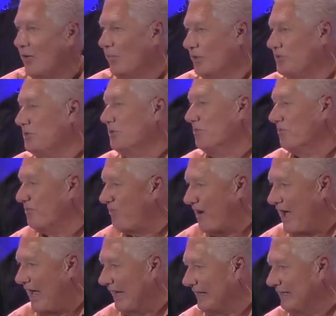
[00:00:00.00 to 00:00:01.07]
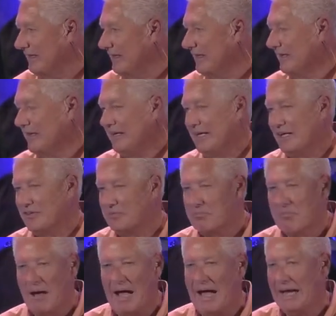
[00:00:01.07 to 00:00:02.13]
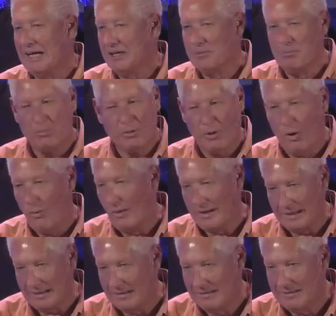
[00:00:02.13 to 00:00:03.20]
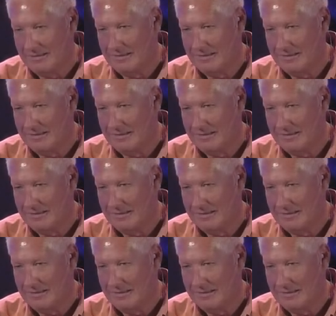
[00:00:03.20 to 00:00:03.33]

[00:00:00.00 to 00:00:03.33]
what you find is mind blowing.